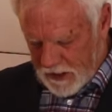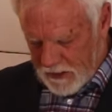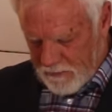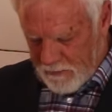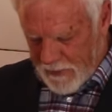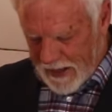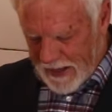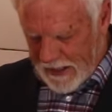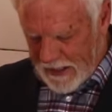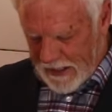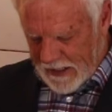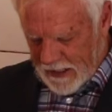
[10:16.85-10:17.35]

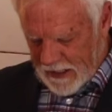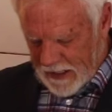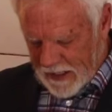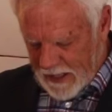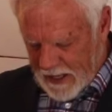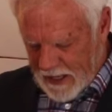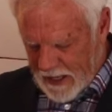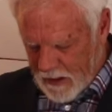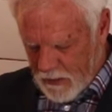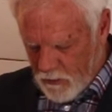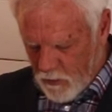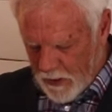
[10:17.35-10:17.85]

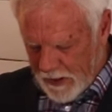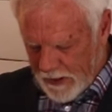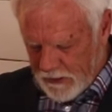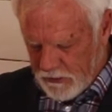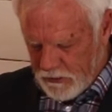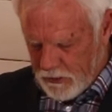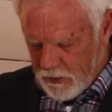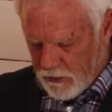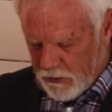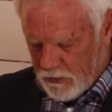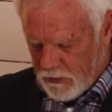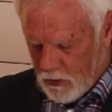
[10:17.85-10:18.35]
immediately he
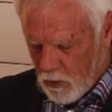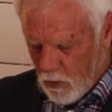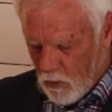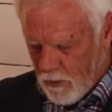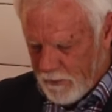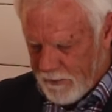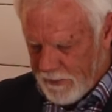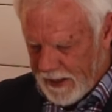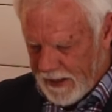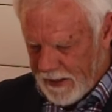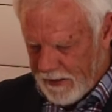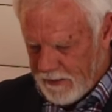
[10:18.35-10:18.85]
went to the
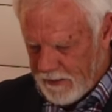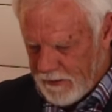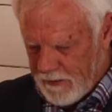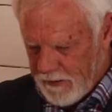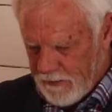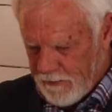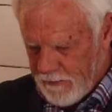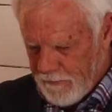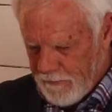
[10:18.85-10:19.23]
torment.